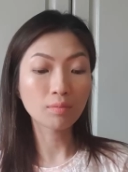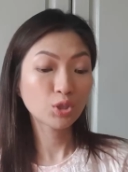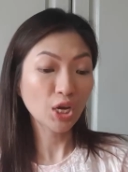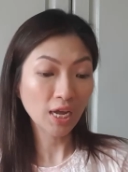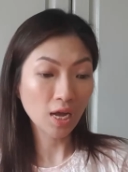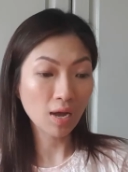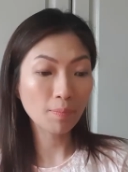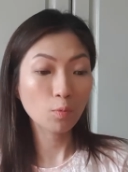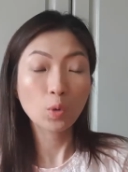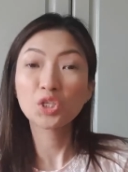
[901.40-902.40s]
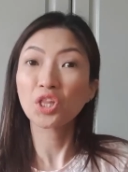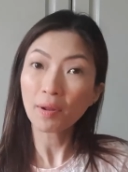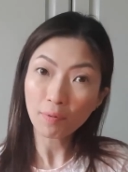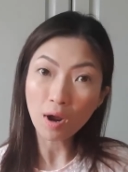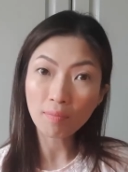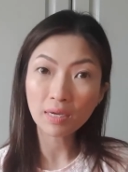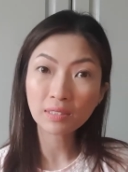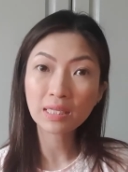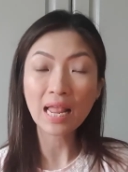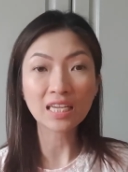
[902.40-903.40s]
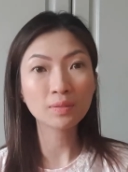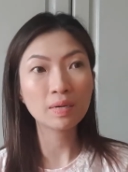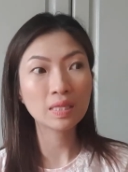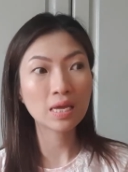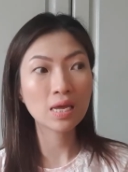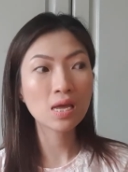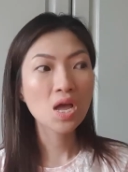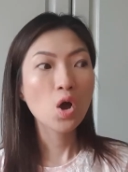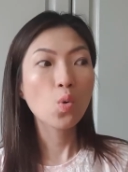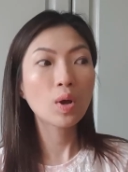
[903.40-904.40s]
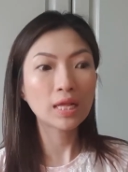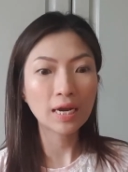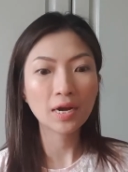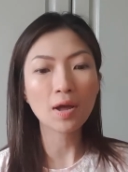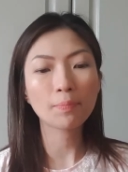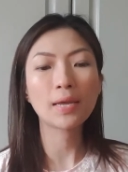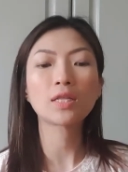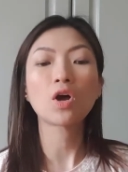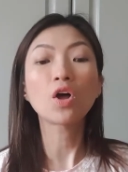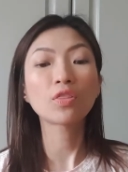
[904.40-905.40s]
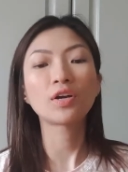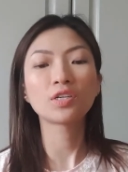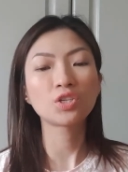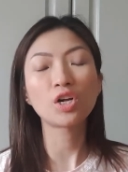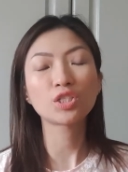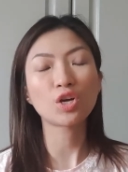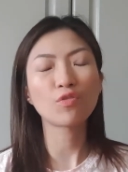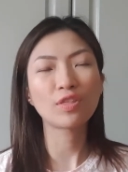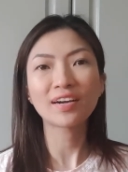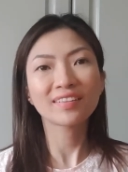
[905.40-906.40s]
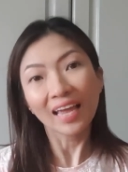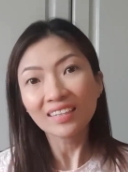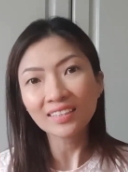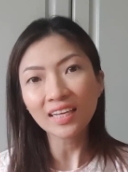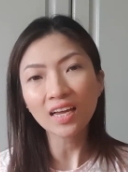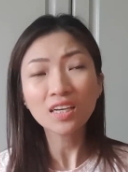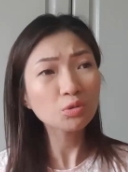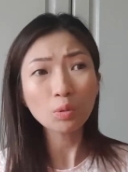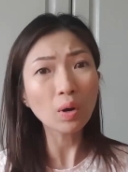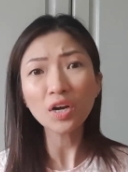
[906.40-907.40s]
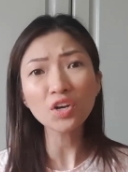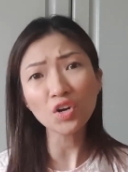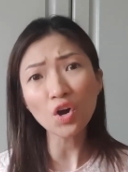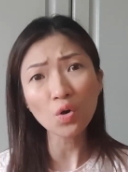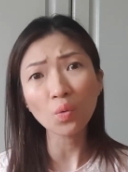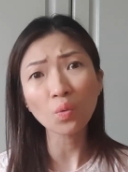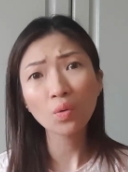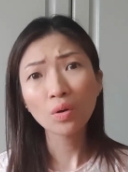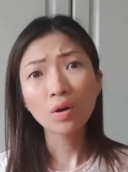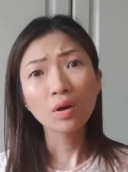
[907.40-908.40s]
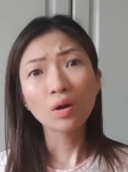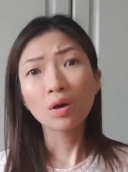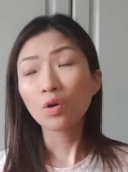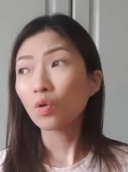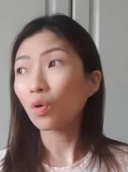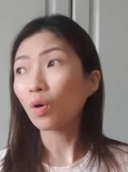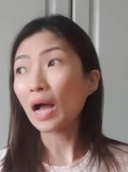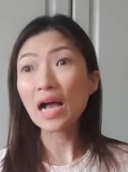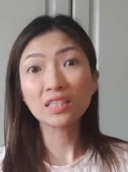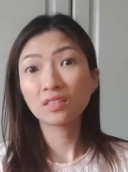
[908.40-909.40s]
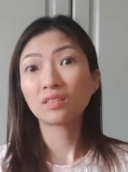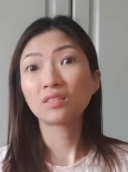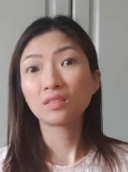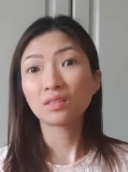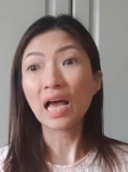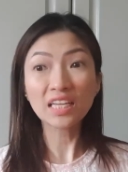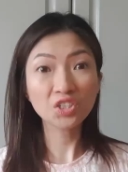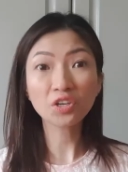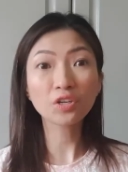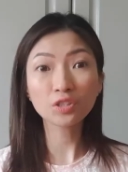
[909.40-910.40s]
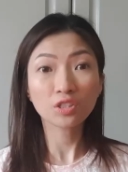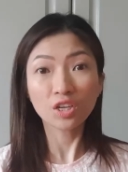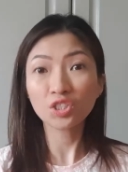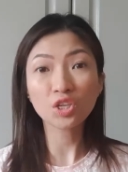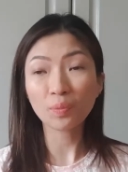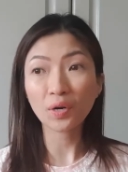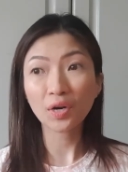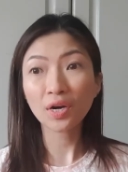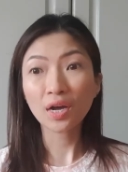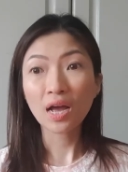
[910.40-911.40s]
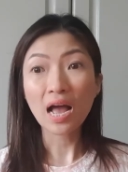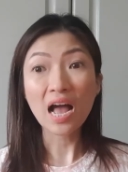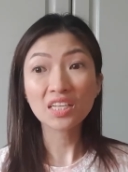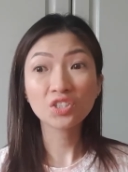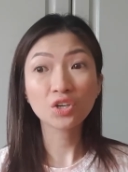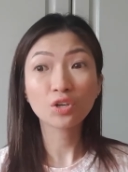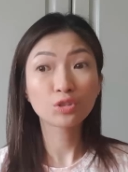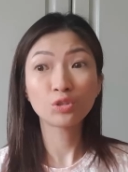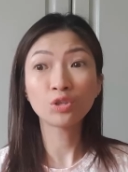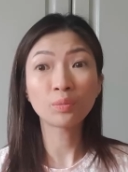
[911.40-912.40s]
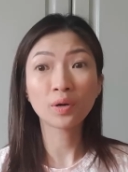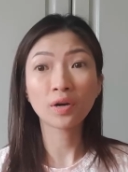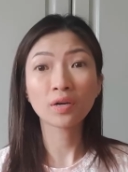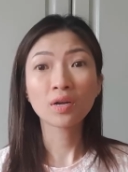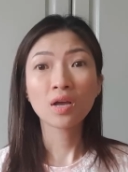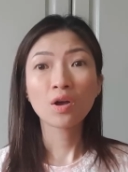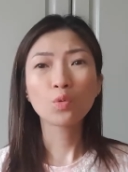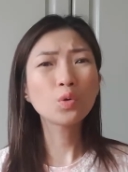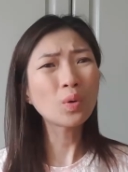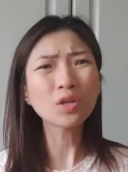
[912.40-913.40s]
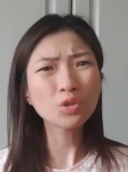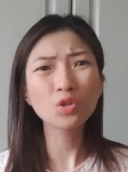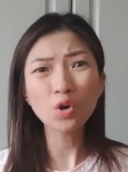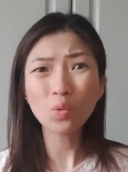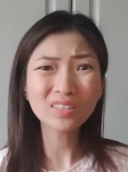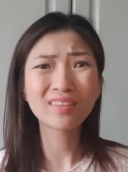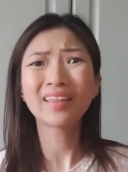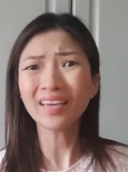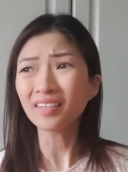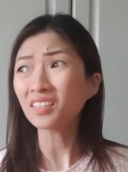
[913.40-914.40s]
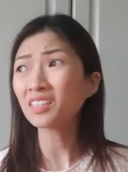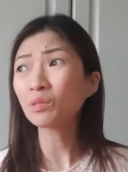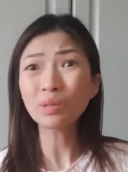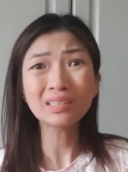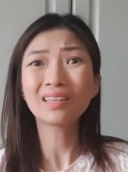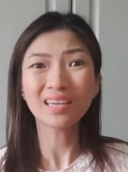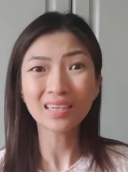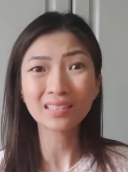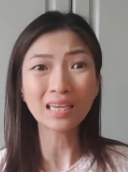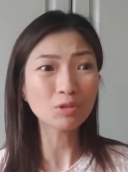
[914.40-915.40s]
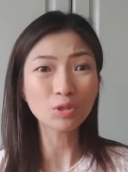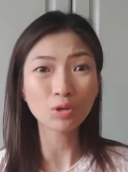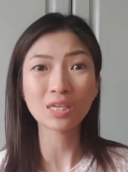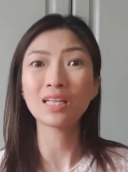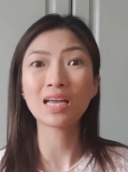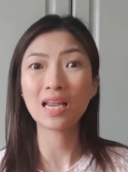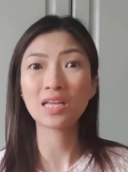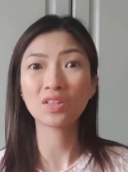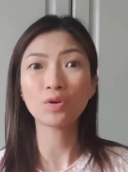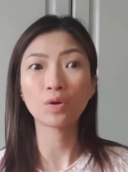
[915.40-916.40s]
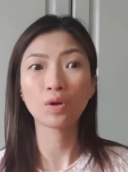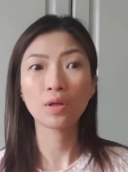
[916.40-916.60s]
checkup, which they promised last Monday. Wala ring update on the results of their testing, because we want to know, as your customer, as your consumer, we want to know, what's this? Ano to? Saan nanggaling to?